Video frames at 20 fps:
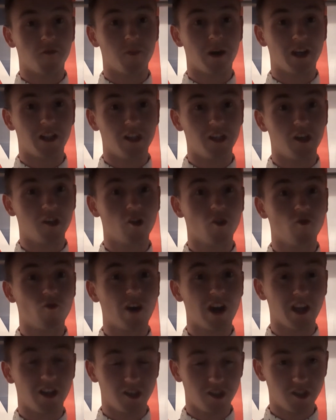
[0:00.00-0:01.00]
my legal
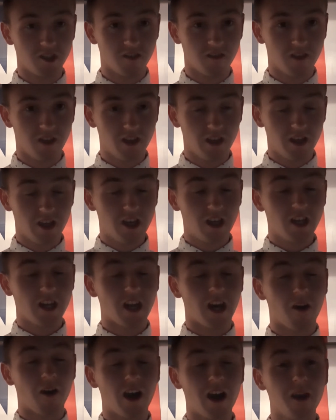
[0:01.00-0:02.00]
rights.
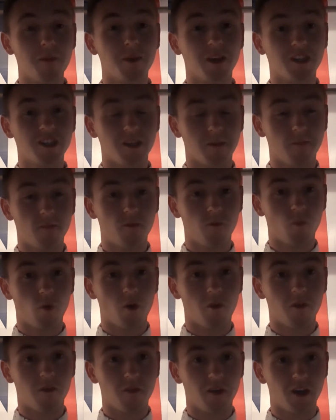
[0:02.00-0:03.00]
Now, I'm exempt from
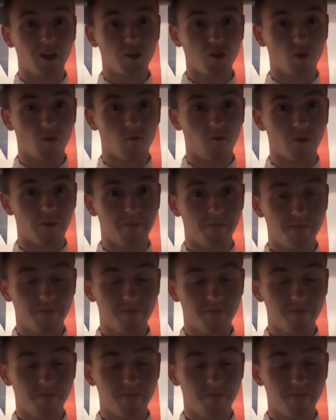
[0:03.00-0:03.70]
wearing a face covering.